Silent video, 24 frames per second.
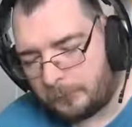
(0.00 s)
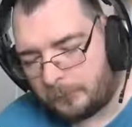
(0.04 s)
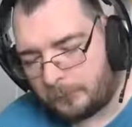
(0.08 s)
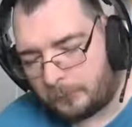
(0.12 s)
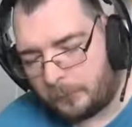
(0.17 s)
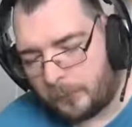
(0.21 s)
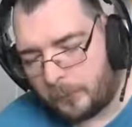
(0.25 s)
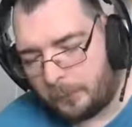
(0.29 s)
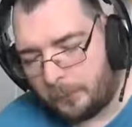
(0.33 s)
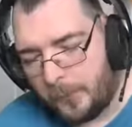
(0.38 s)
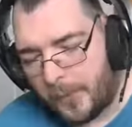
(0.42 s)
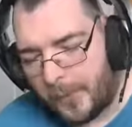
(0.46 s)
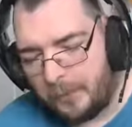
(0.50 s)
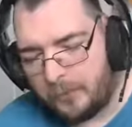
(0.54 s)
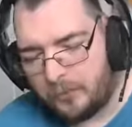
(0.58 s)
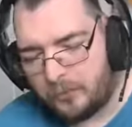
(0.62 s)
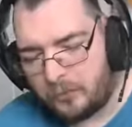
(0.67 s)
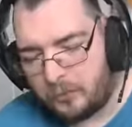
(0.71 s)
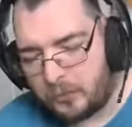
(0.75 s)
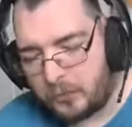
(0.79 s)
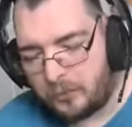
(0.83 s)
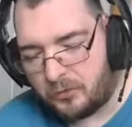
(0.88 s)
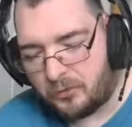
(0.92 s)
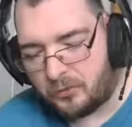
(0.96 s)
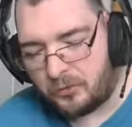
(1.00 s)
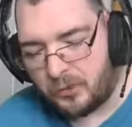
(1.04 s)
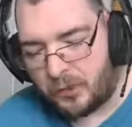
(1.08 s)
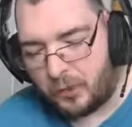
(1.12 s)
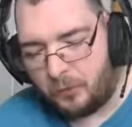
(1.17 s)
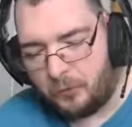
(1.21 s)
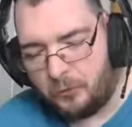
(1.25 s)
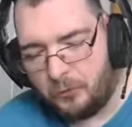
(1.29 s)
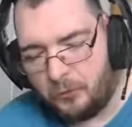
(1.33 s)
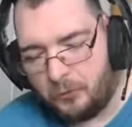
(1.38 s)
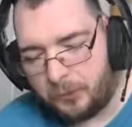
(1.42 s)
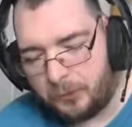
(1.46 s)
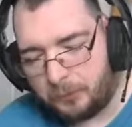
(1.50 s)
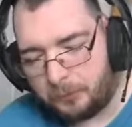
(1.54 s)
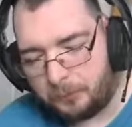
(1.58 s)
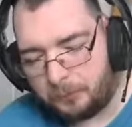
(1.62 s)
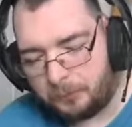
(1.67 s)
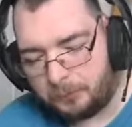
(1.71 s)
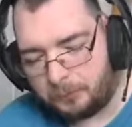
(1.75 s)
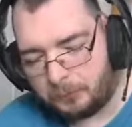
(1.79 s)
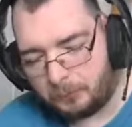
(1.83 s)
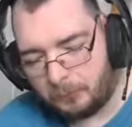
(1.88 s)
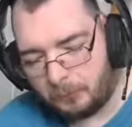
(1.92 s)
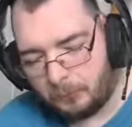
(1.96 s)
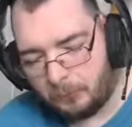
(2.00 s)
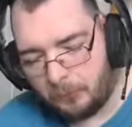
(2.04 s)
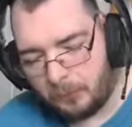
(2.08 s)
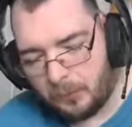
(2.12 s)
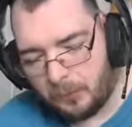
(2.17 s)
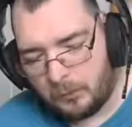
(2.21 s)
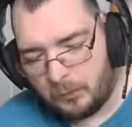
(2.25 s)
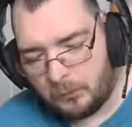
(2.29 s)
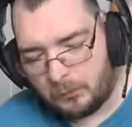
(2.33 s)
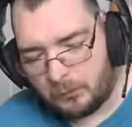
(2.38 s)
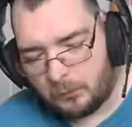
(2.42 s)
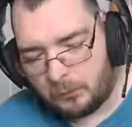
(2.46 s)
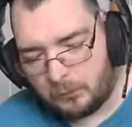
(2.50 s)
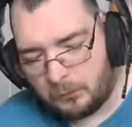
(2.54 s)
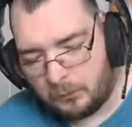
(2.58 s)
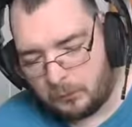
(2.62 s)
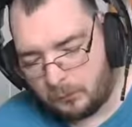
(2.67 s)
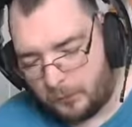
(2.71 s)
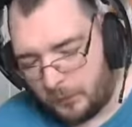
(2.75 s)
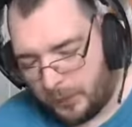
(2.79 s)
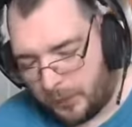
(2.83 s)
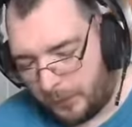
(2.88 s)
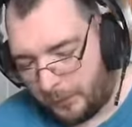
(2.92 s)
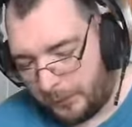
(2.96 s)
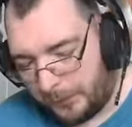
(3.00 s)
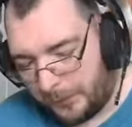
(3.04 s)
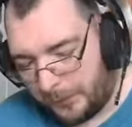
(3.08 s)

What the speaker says: The pasta itself, without